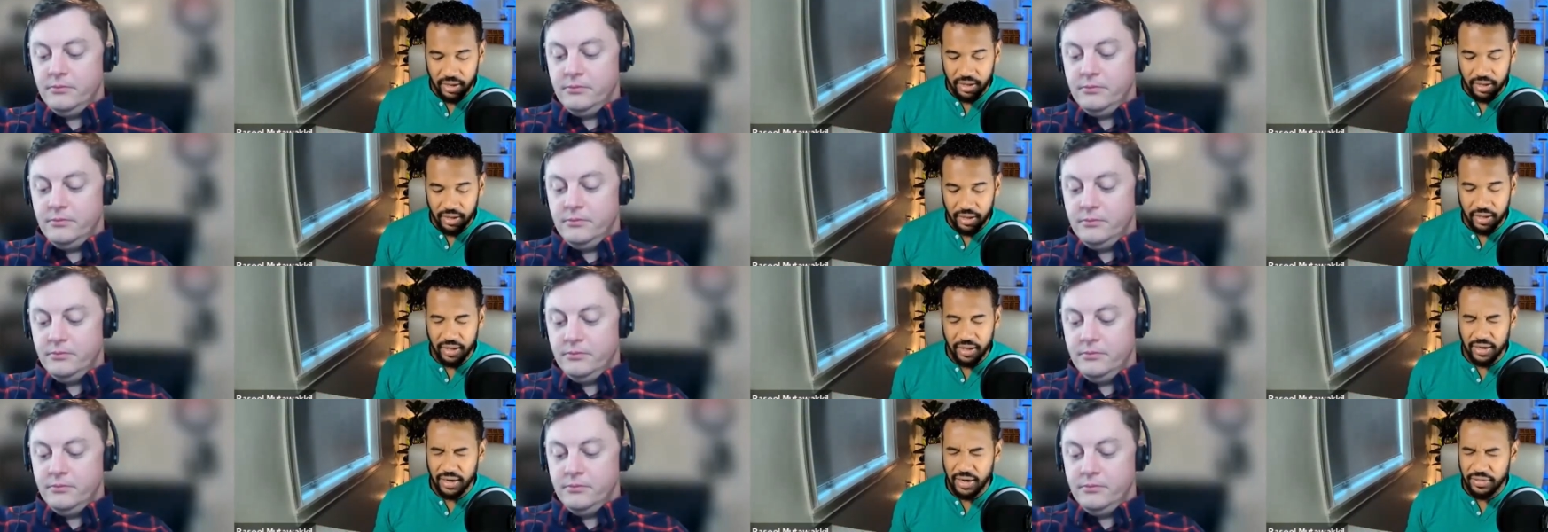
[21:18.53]

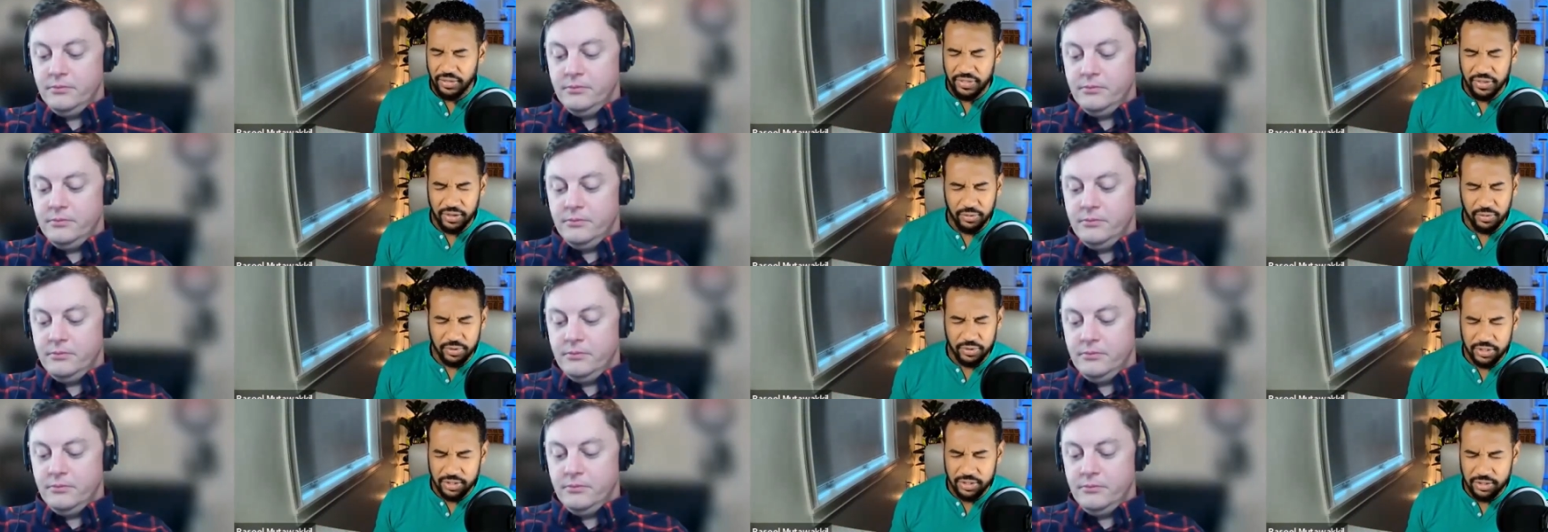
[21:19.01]
Speaker 1: And I think it
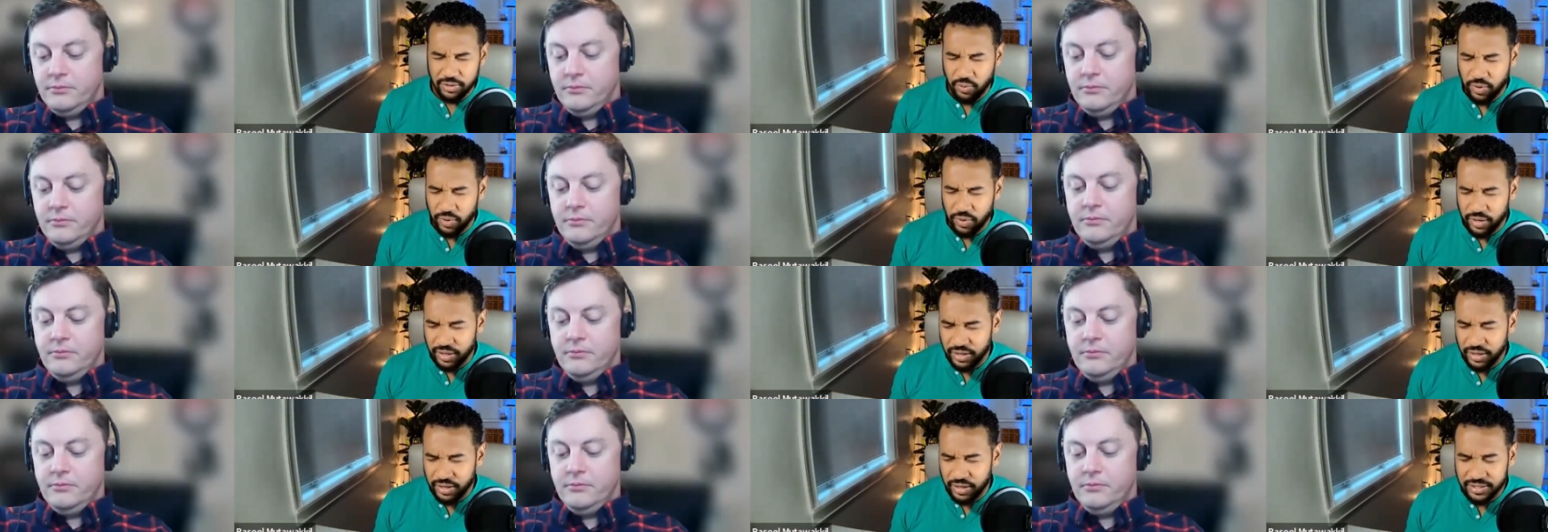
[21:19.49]
was this
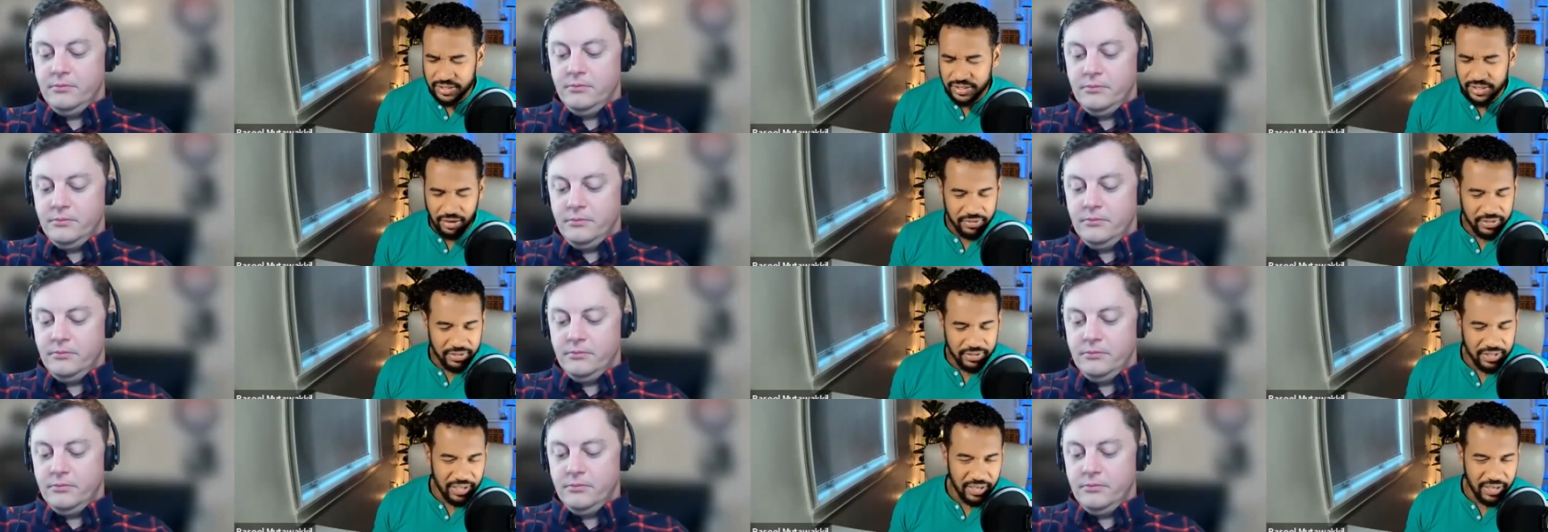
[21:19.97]

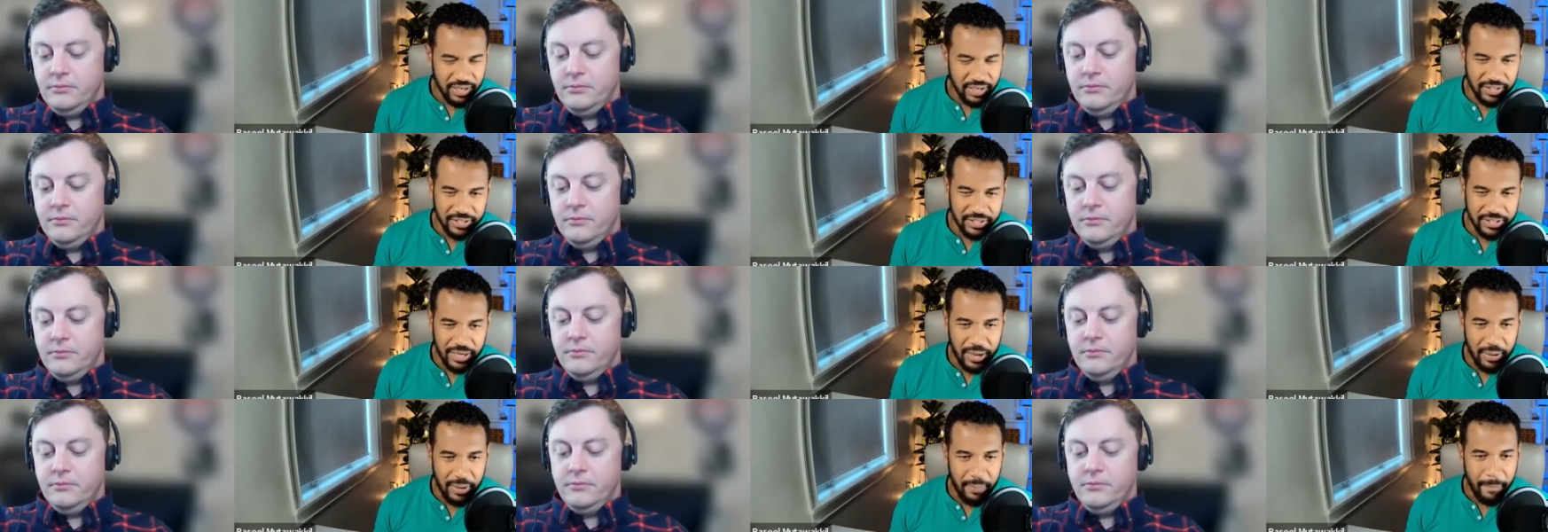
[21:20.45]
2017 at the
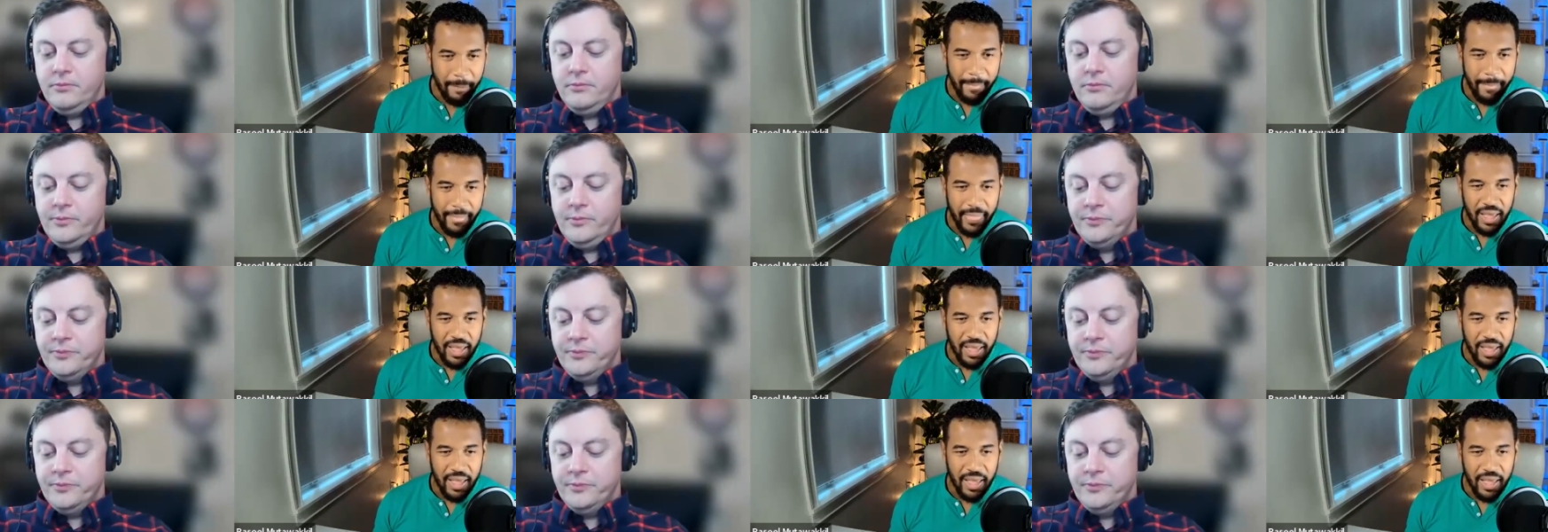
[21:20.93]
time.